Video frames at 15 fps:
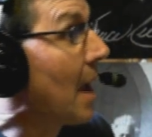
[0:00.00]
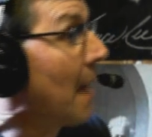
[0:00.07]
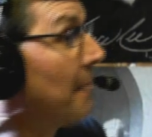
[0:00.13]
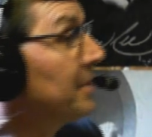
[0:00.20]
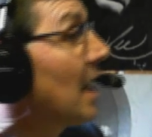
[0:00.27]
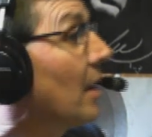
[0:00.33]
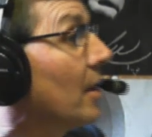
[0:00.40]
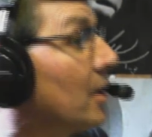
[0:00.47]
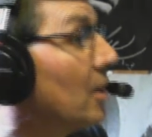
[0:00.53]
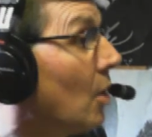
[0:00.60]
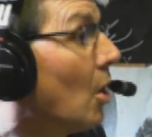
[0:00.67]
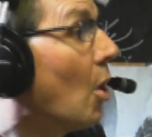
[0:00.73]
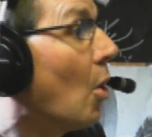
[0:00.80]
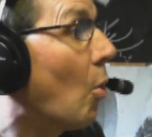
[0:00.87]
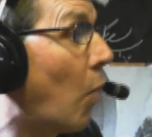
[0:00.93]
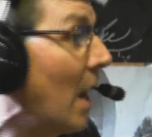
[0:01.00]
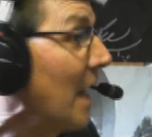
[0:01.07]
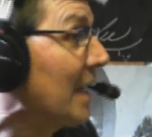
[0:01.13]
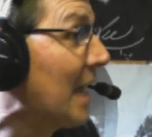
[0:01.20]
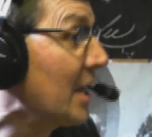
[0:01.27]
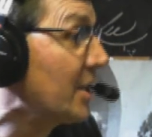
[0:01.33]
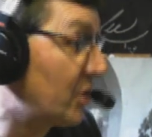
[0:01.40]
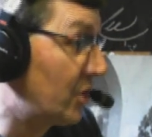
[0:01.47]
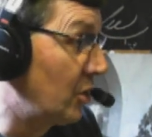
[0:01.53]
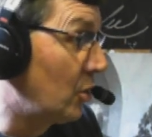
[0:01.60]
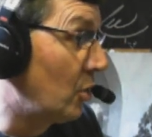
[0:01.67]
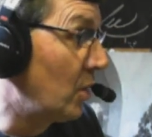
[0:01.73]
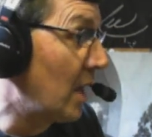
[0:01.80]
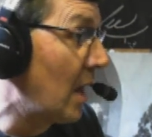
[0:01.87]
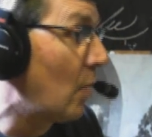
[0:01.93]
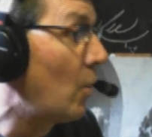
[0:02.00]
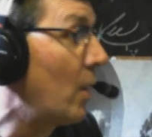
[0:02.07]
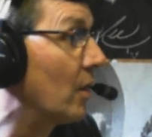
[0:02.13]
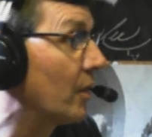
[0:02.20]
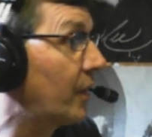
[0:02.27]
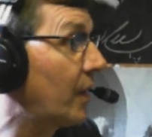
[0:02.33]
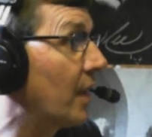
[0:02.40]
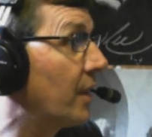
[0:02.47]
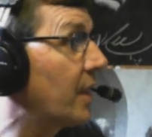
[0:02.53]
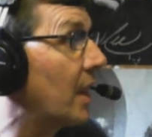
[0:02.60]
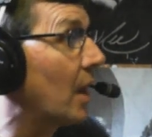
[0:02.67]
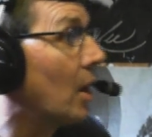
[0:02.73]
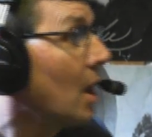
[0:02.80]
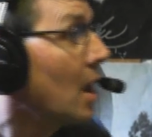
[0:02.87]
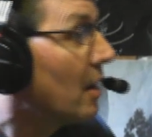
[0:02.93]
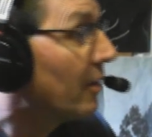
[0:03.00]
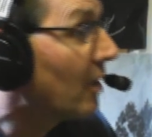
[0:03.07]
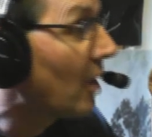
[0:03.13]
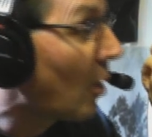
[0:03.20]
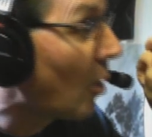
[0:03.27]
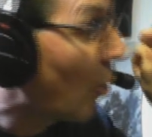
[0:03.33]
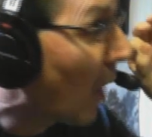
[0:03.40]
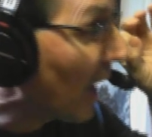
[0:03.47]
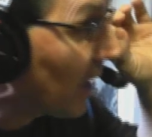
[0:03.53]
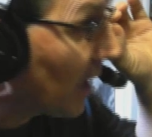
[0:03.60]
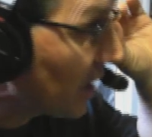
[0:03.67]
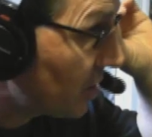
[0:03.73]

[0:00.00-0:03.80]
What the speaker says: I'm telling you, white guys shoot and we don't say a thing. White guy